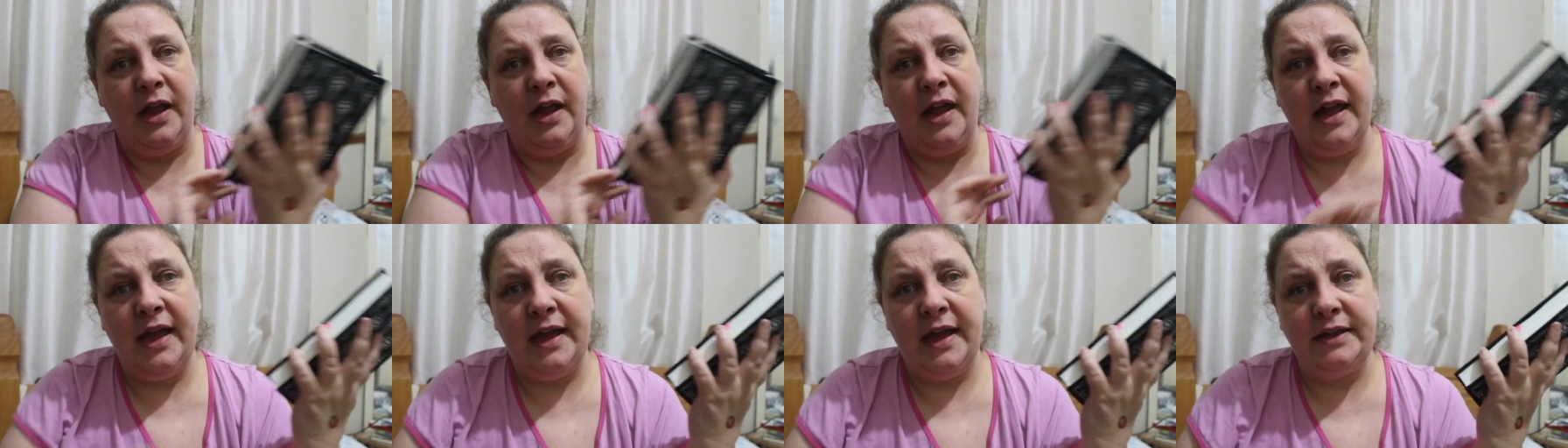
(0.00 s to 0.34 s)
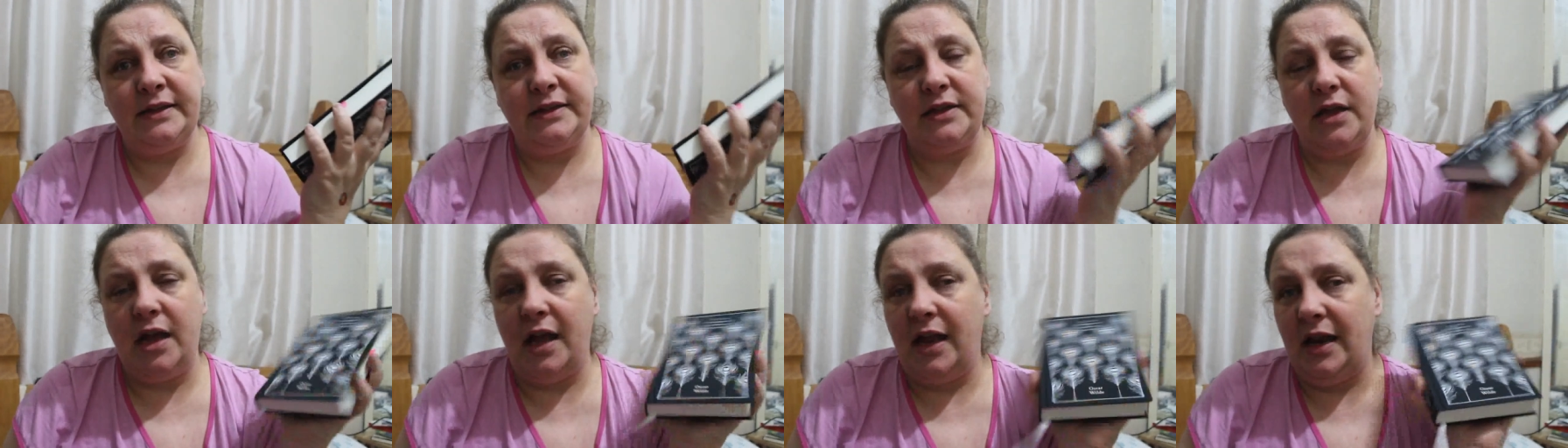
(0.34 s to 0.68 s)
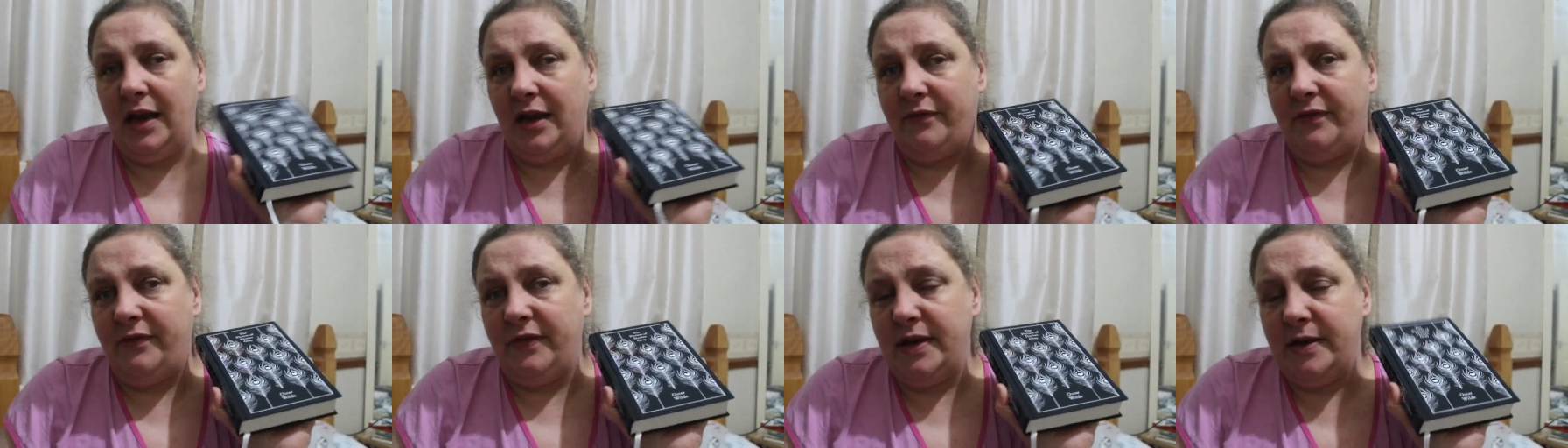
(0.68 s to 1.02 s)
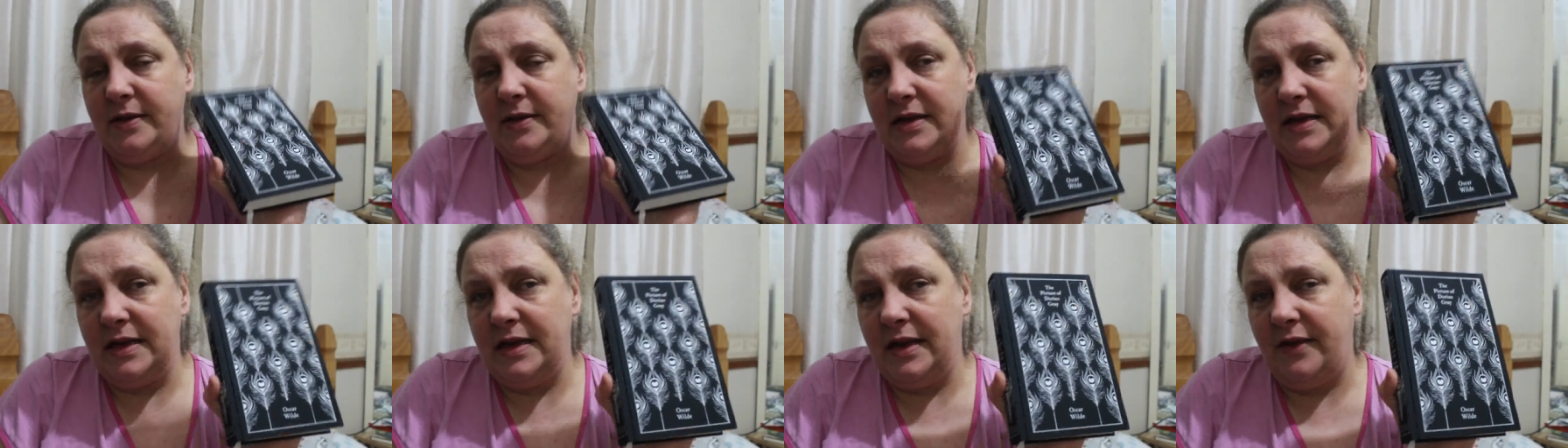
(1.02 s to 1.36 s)
And I love,
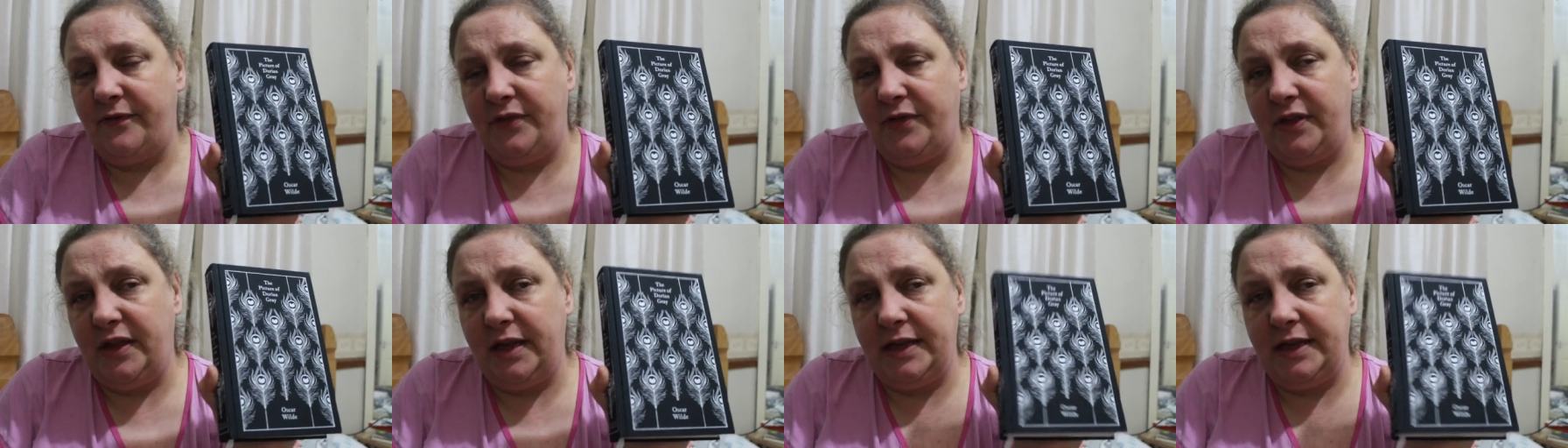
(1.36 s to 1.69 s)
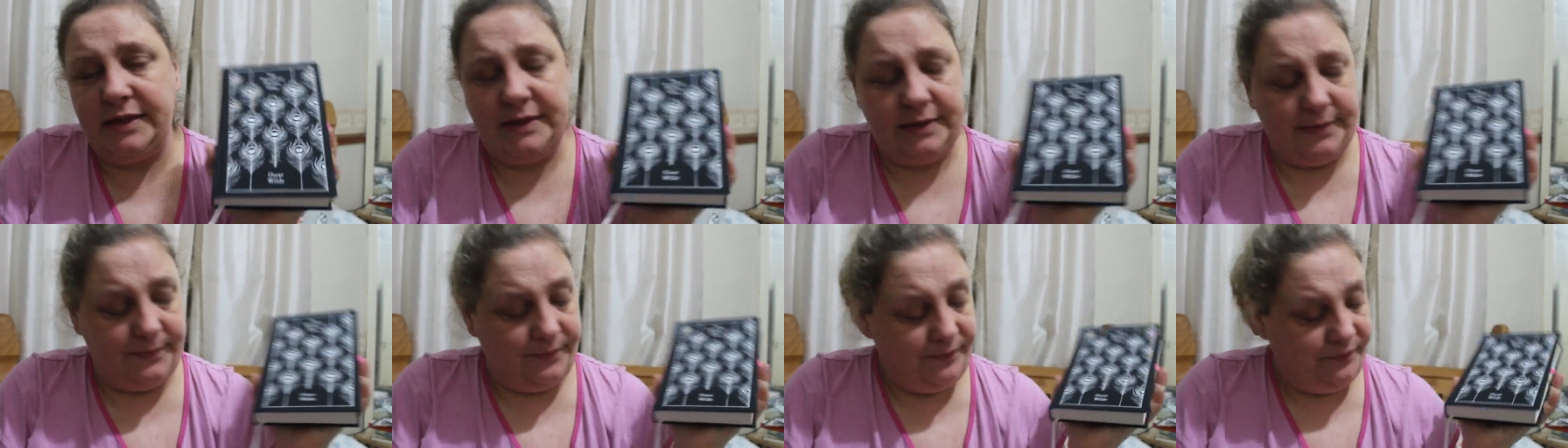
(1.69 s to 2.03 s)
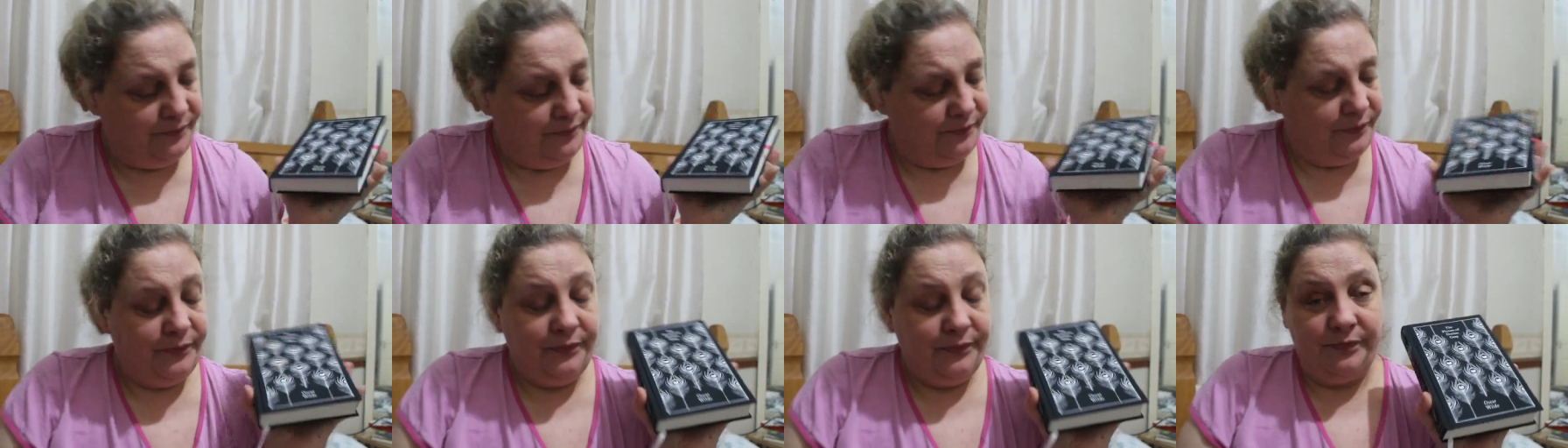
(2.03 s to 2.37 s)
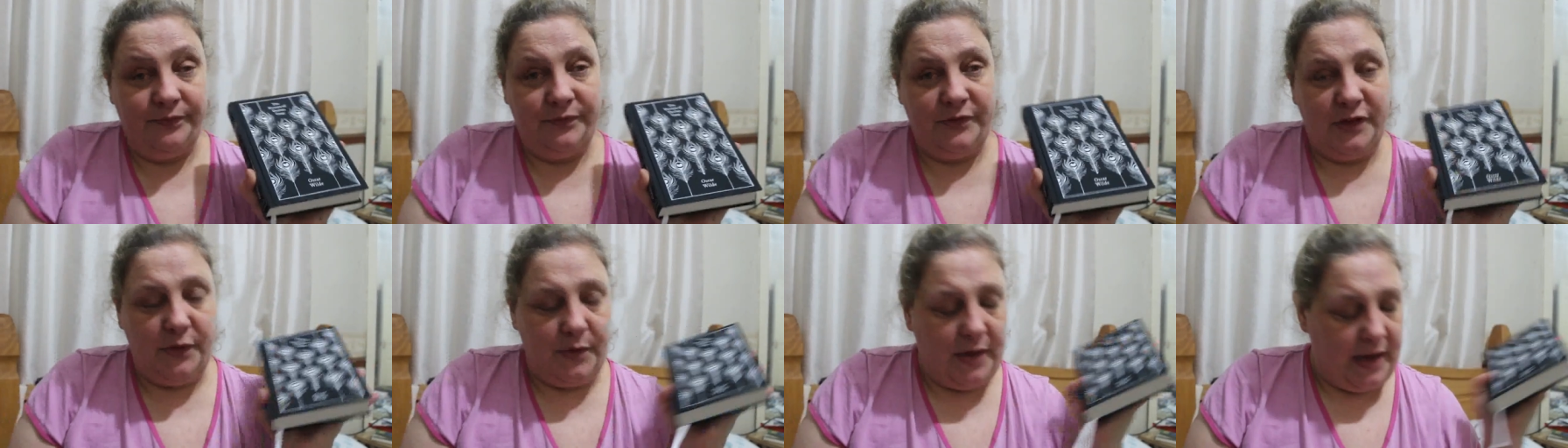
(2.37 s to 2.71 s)
love these.
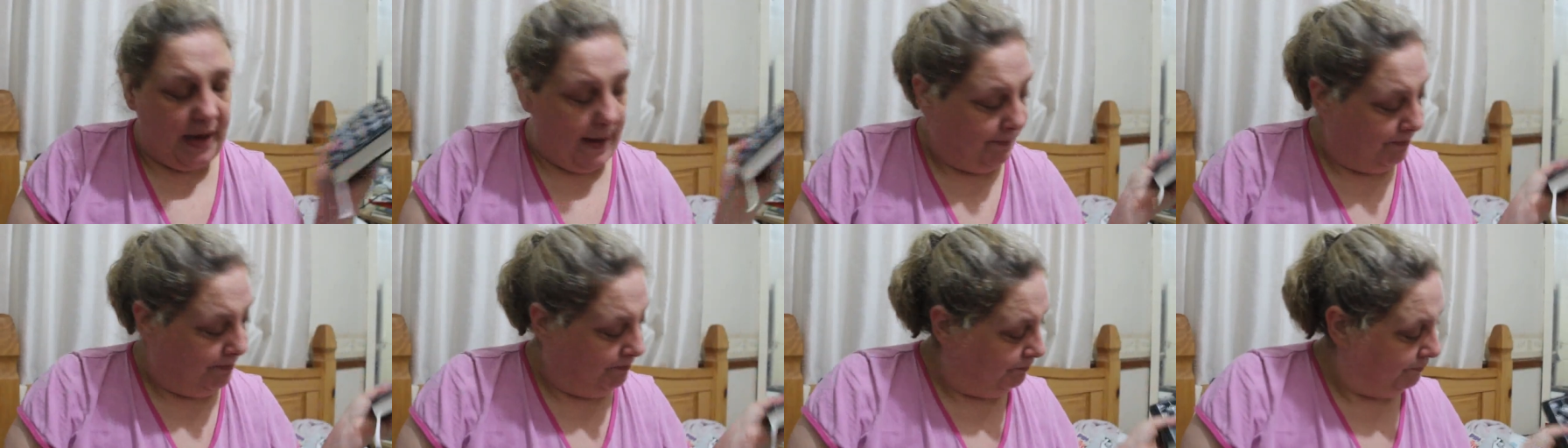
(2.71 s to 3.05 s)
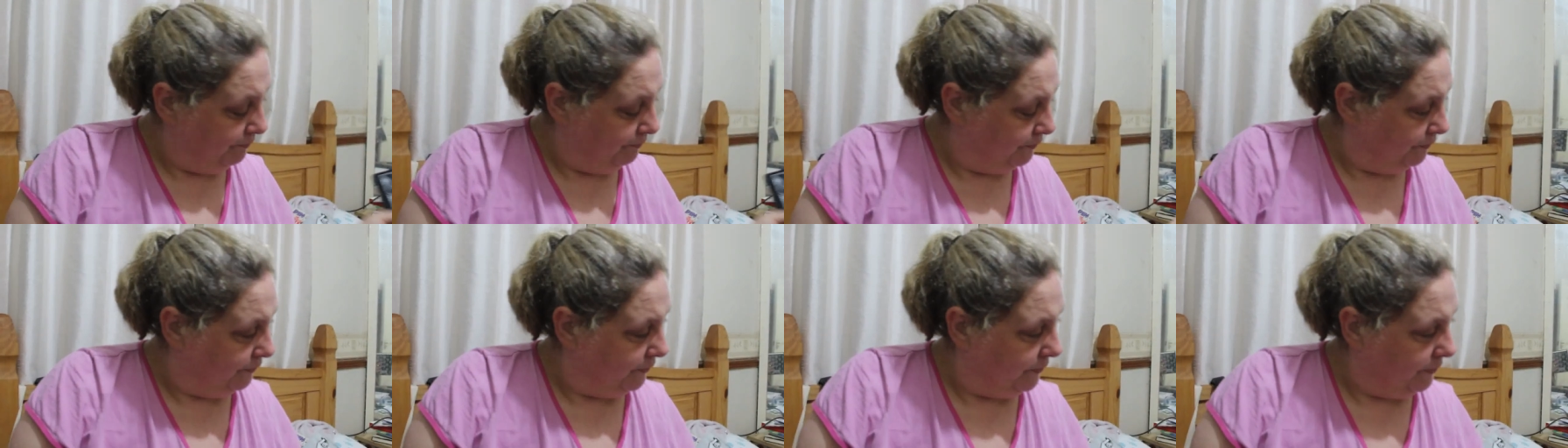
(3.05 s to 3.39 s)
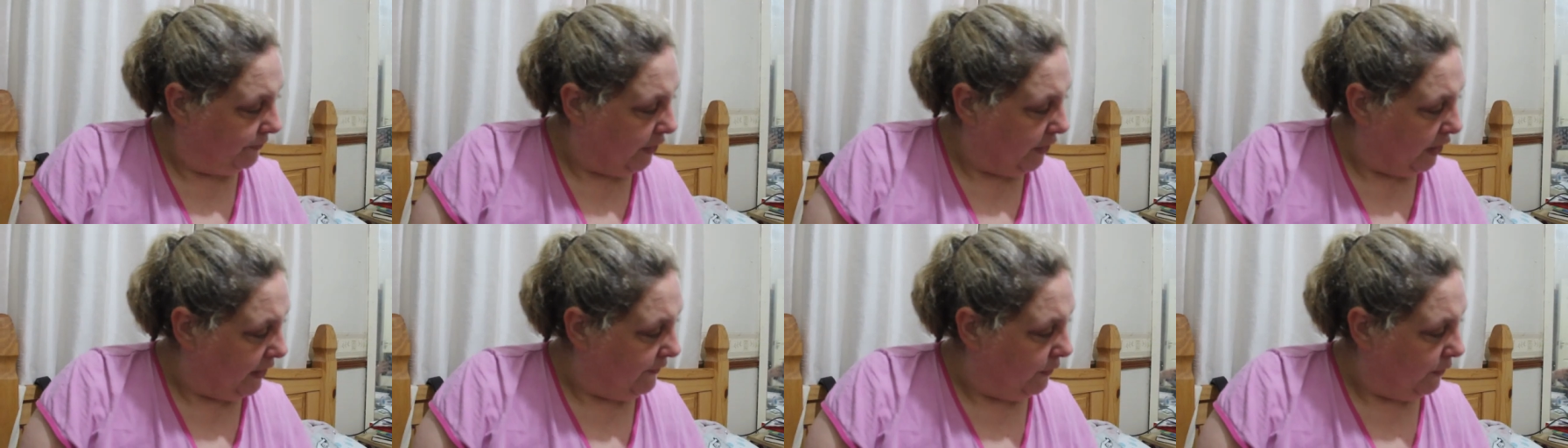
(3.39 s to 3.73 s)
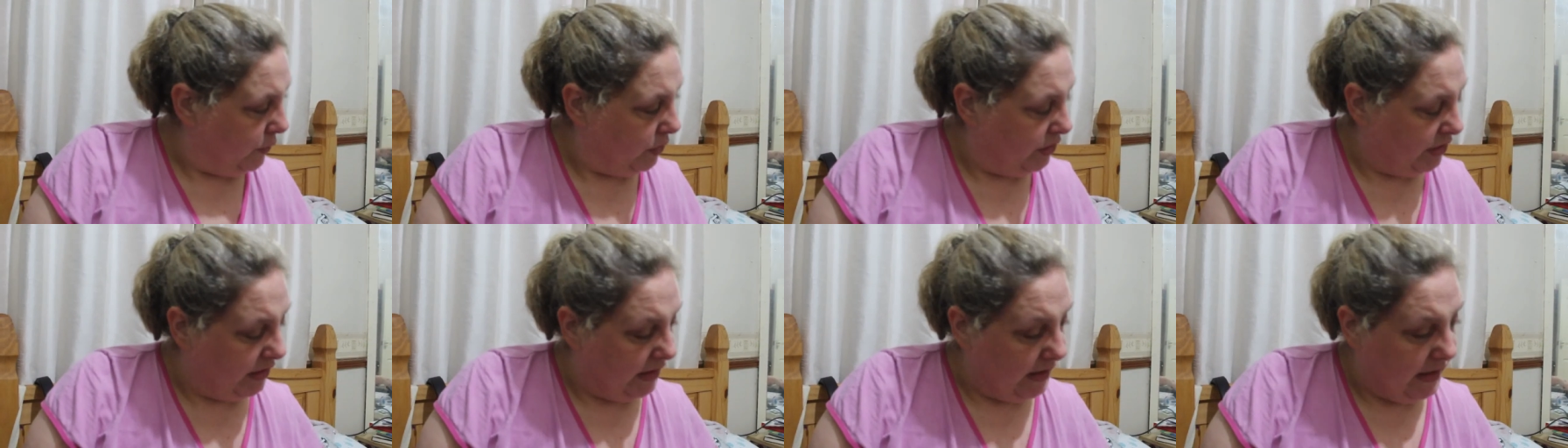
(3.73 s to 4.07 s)
So yeah looking
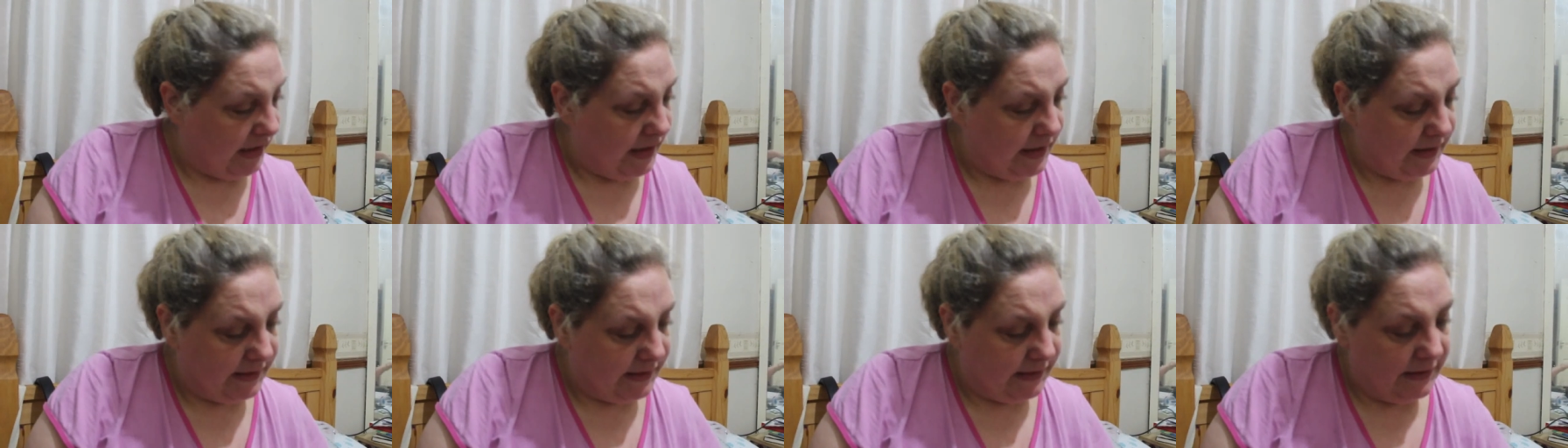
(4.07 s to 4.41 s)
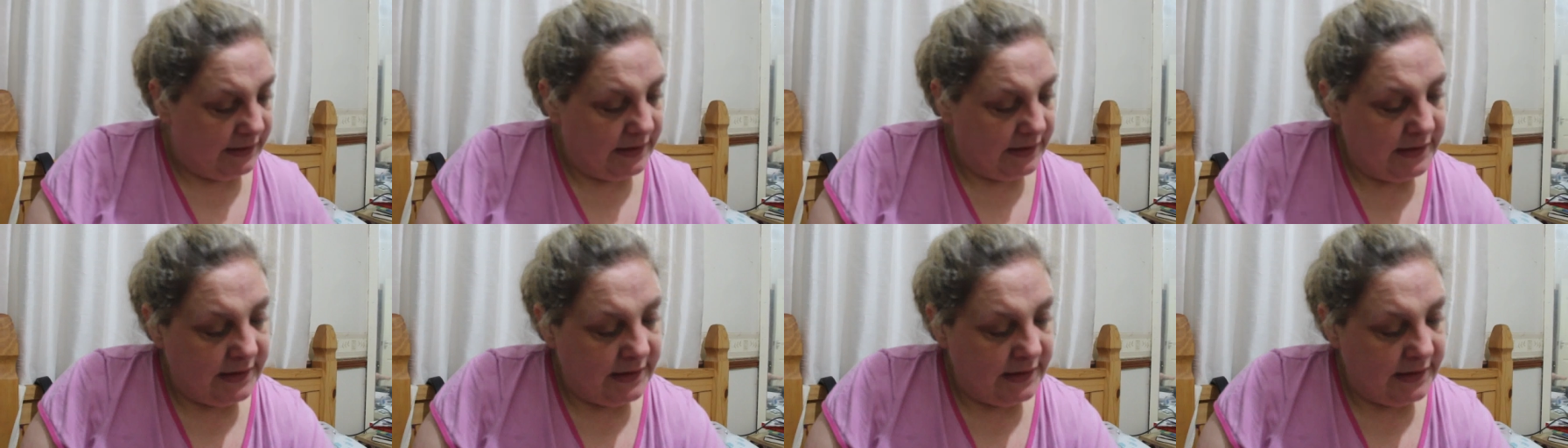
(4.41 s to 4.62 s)
forward to that.